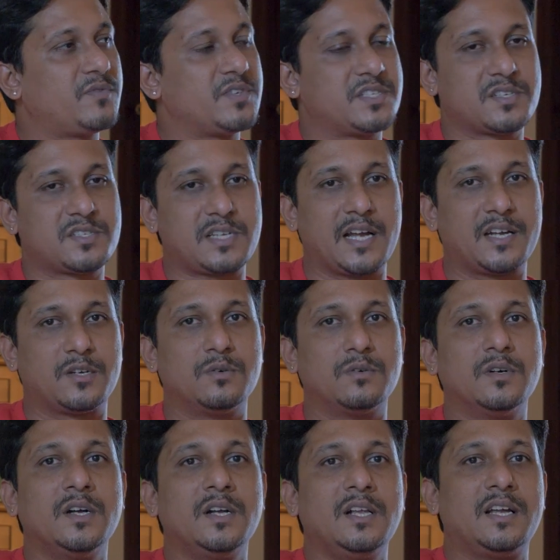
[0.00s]
We just had to
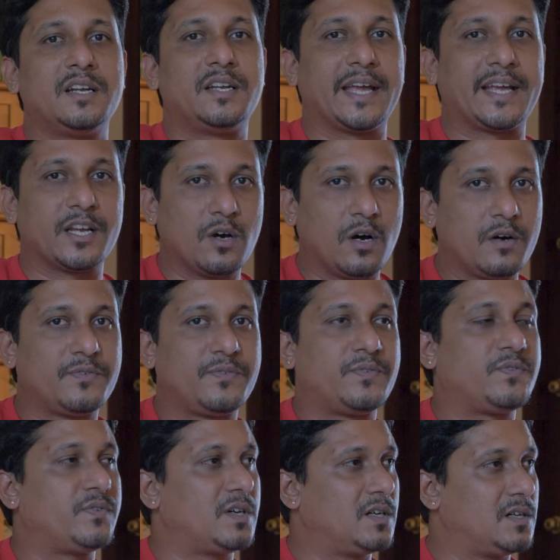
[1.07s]
take it off
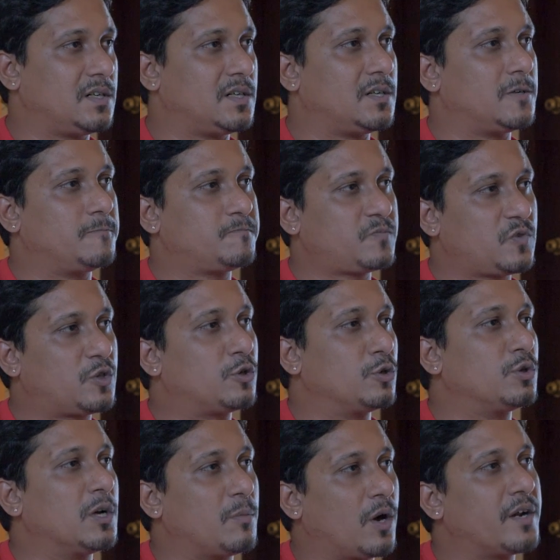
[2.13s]
to
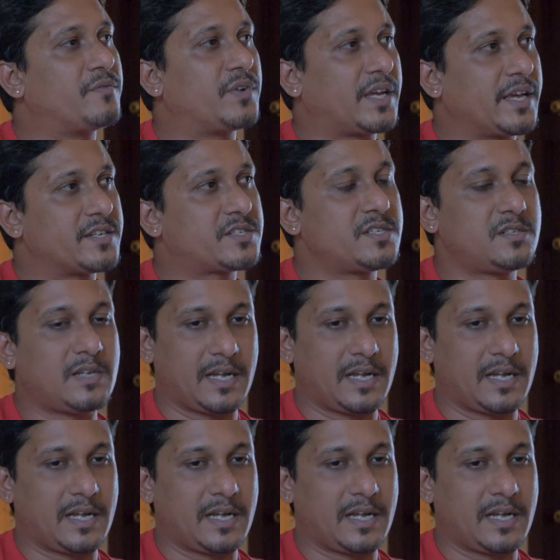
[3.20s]
do the modification.